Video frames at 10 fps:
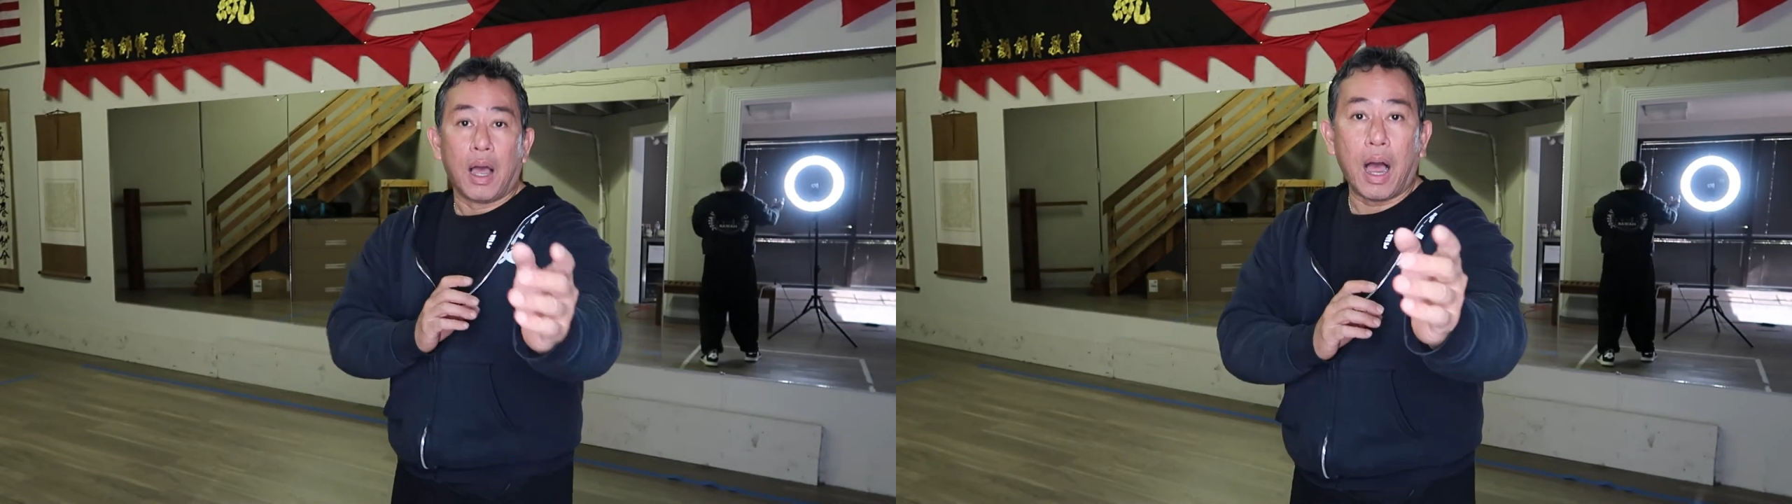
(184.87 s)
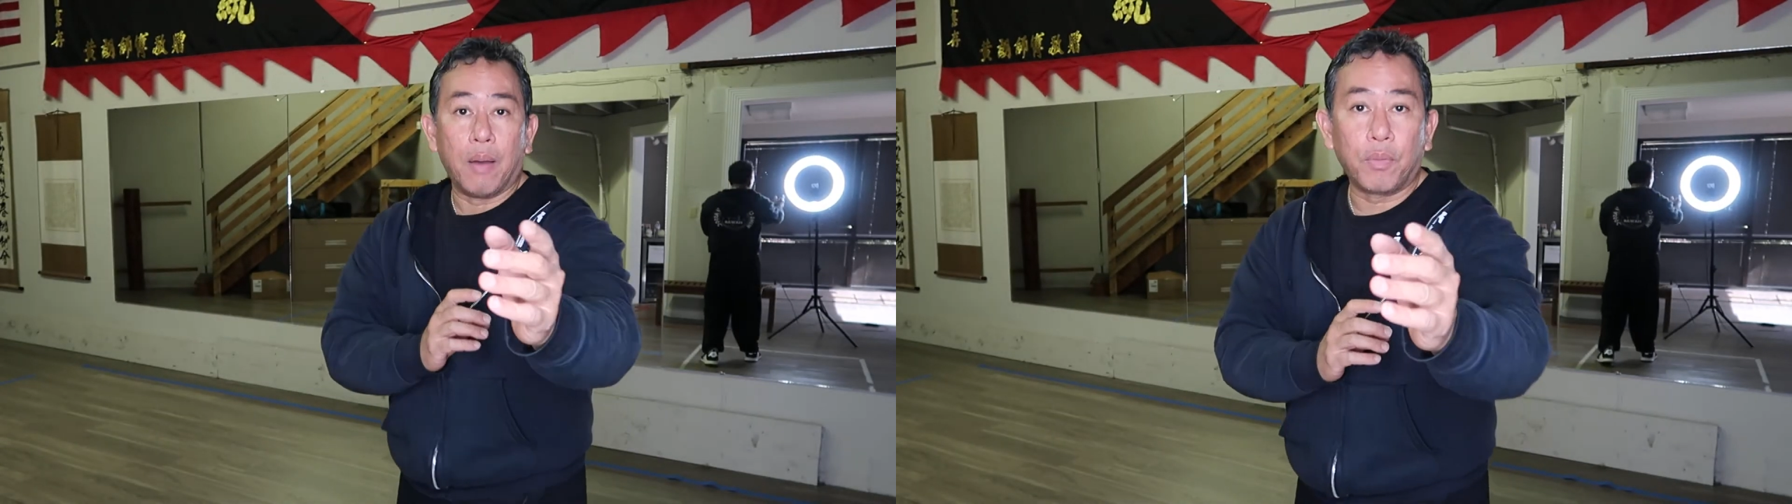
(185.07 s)

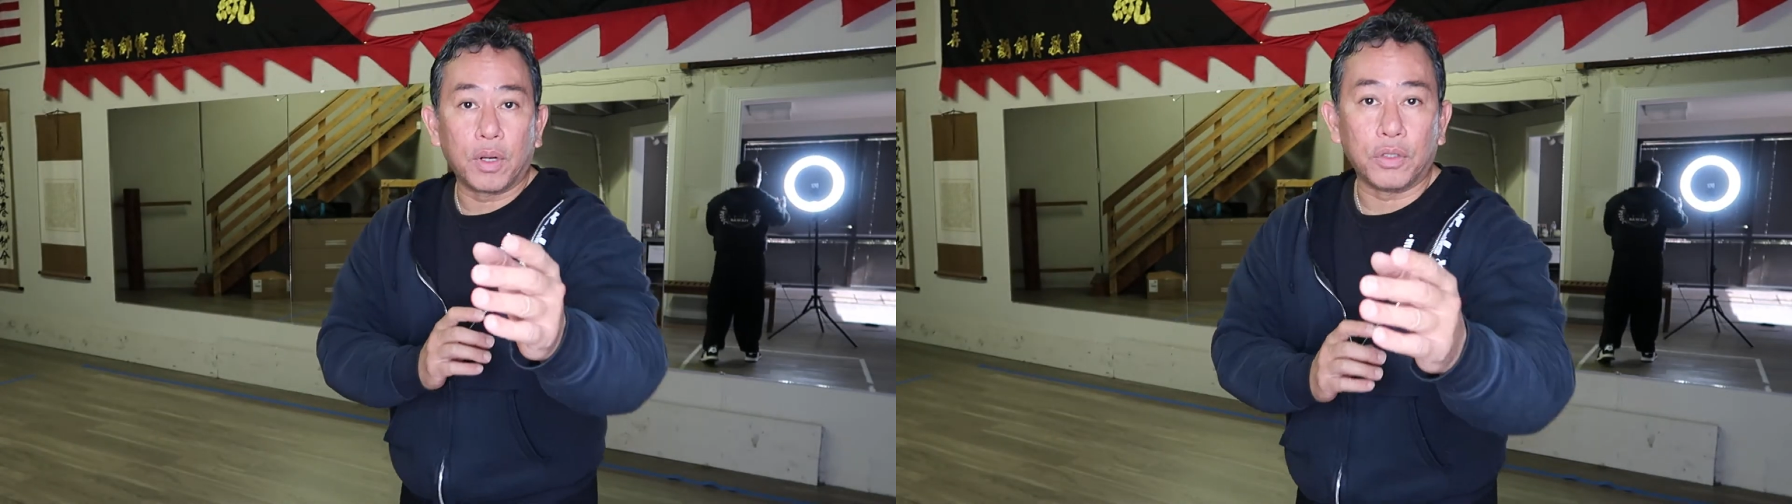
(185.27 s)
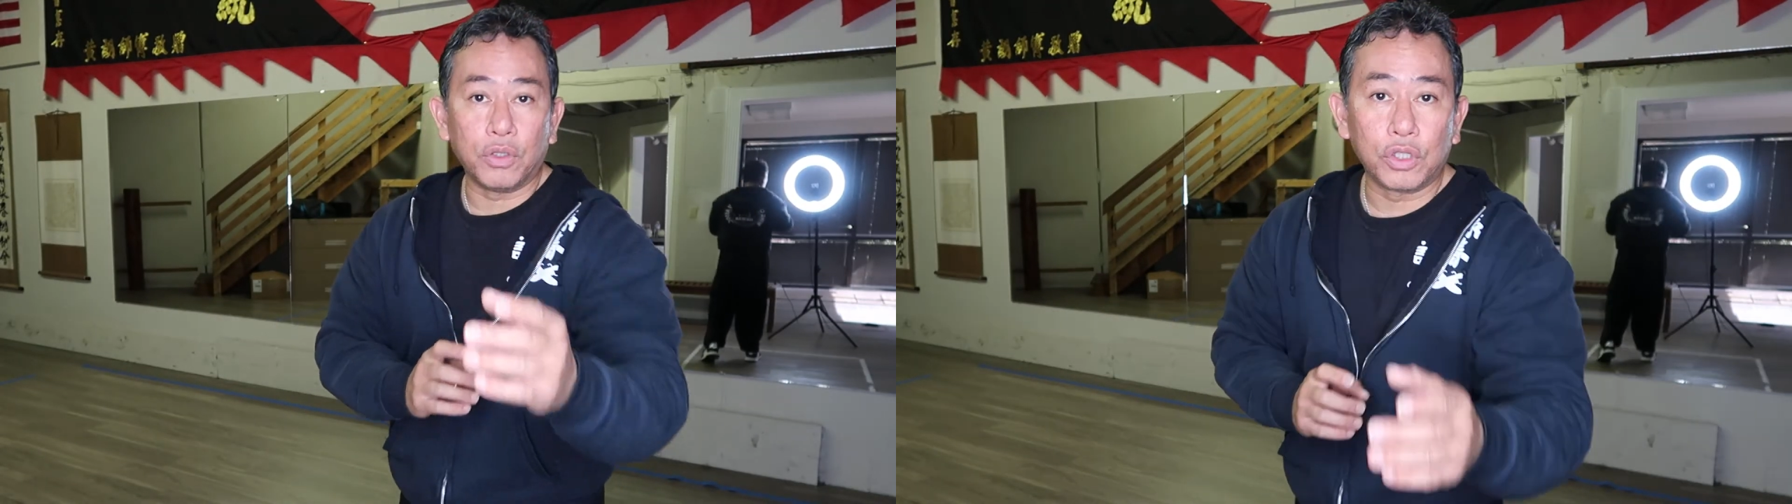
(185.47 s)
I'm going
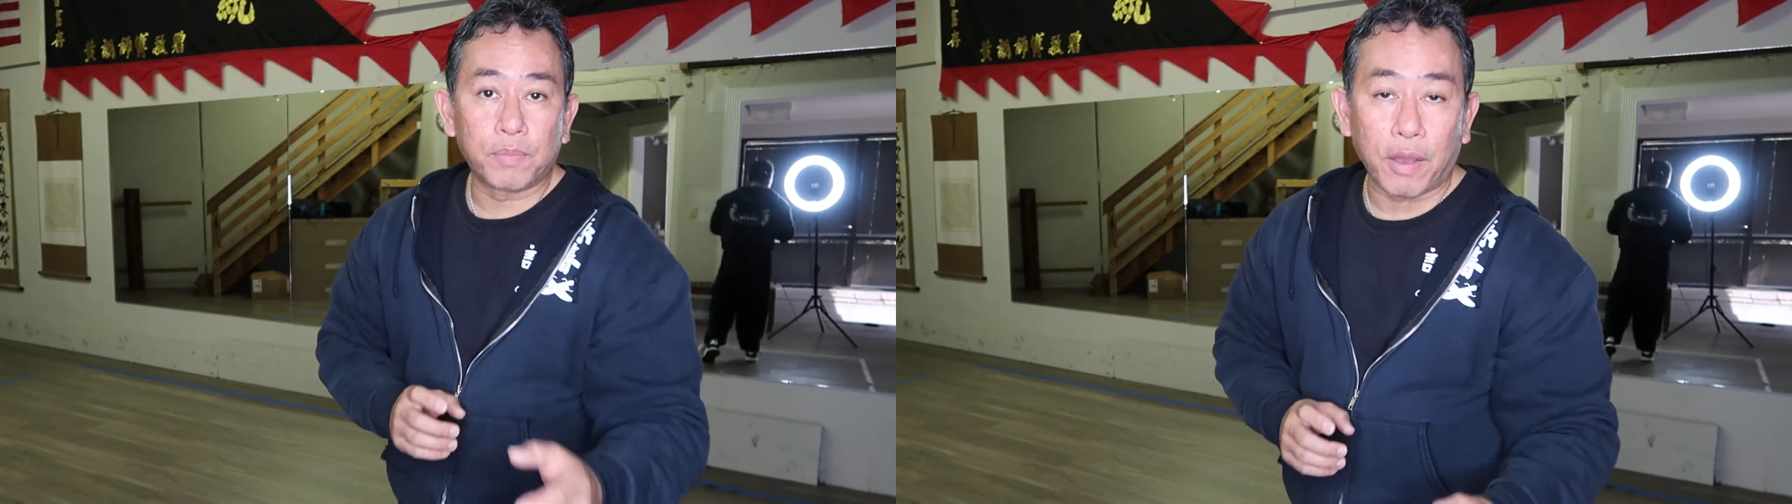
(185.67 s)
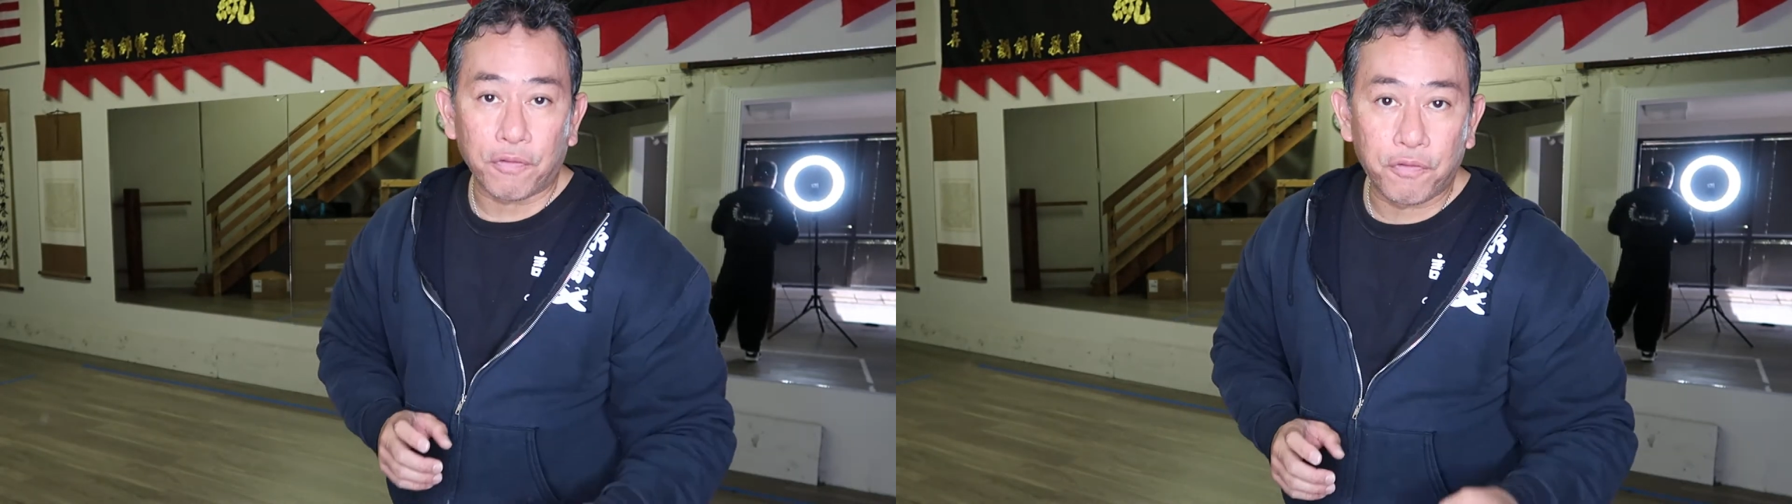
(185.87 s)
to use
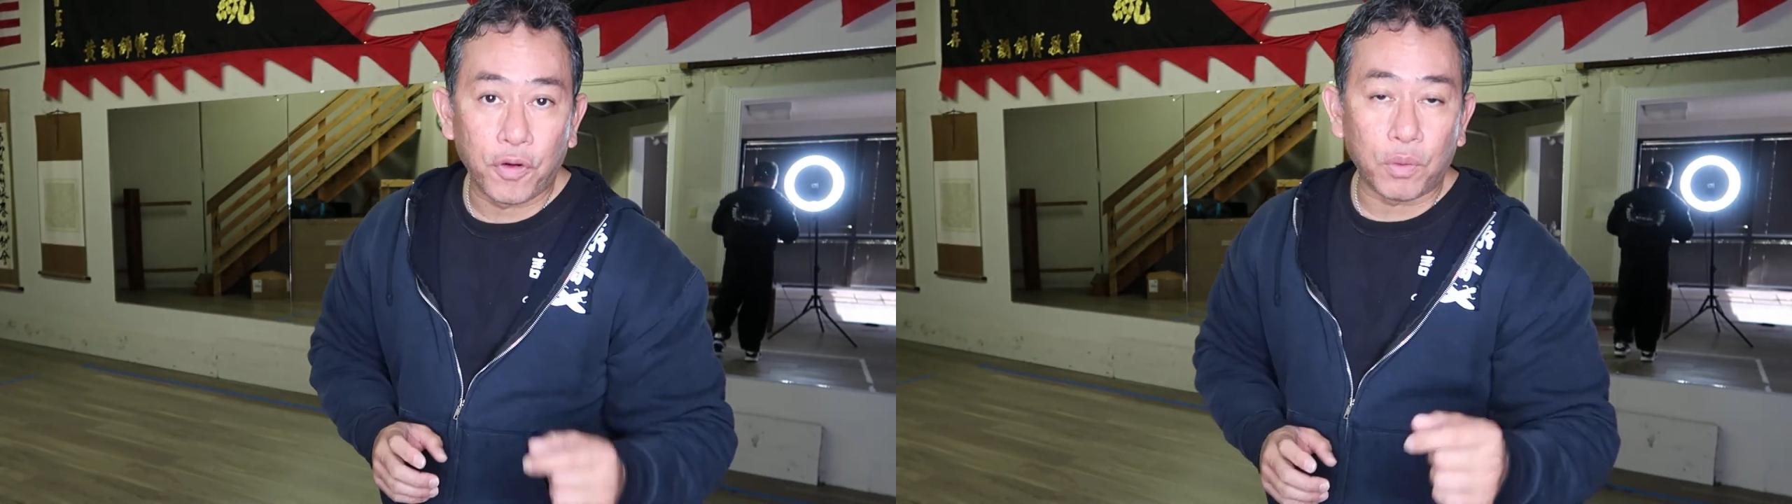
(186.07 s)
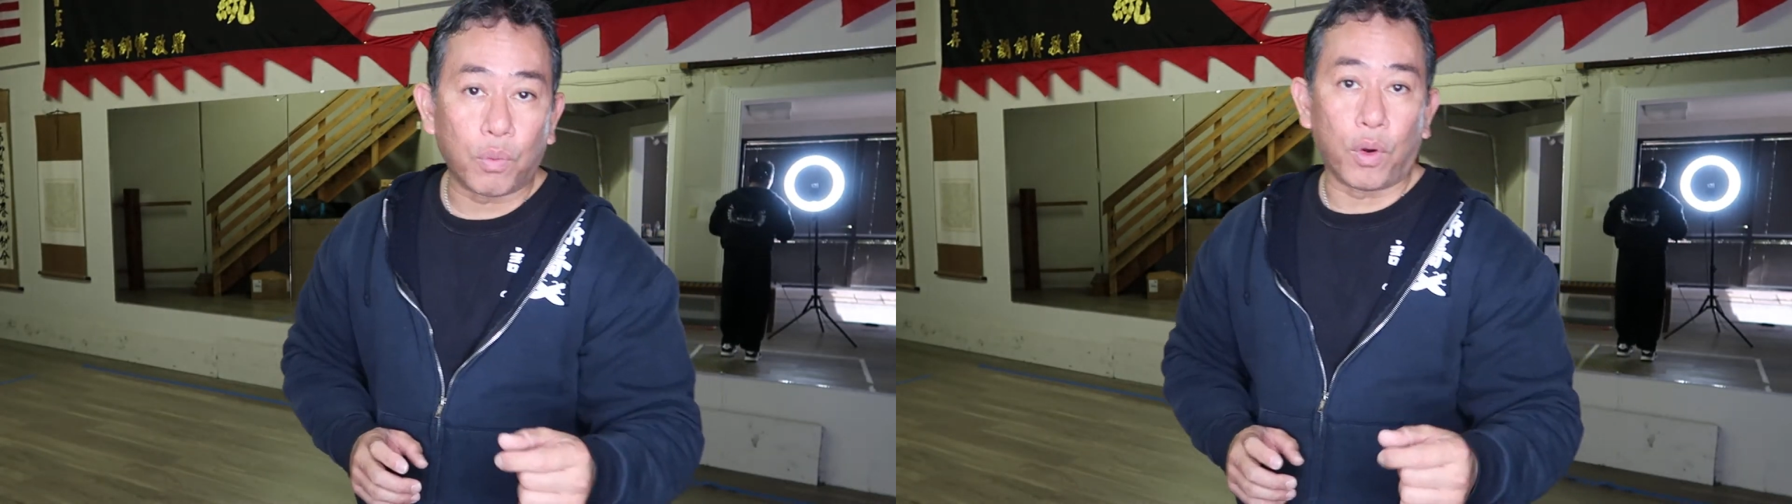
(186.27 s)
my
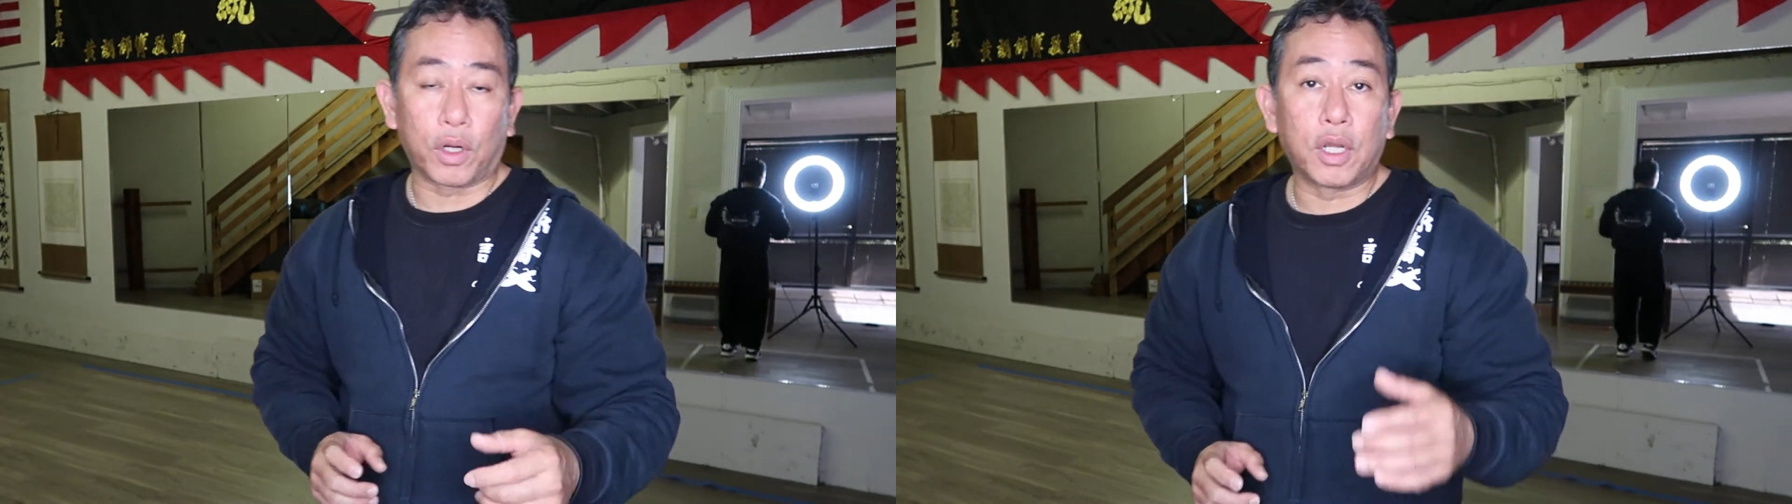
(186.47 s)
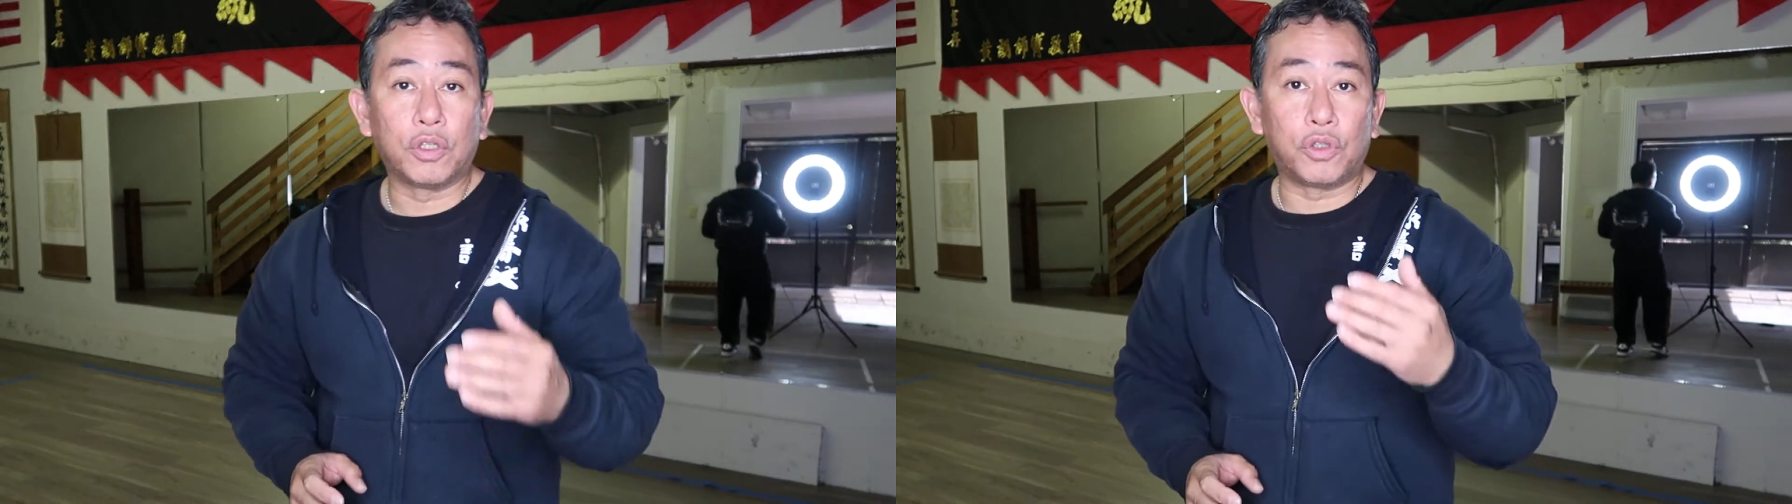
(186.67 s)
footwork